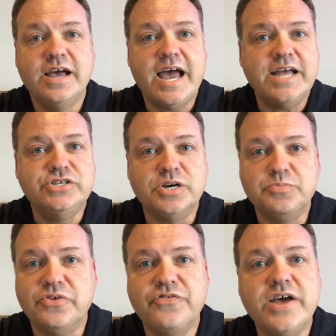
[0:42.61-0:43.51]
adjunct
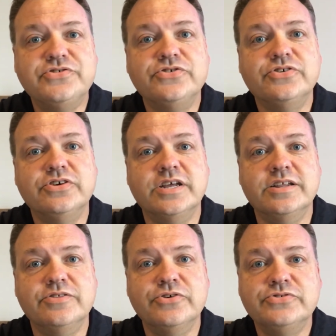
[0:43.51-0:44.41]
professor
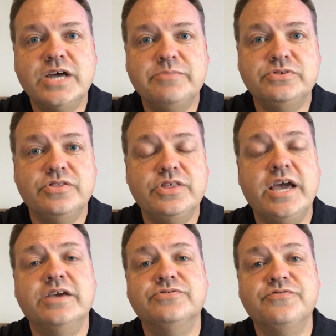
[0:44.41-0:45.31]
and those types of
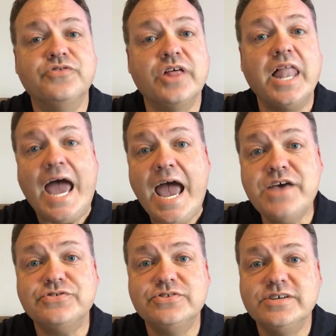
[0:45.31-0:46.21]
things. And for the
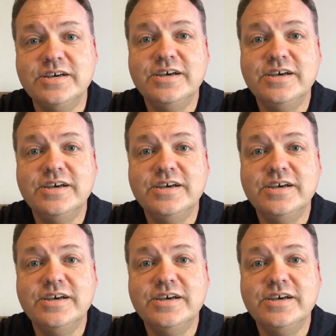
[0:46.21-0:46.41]
last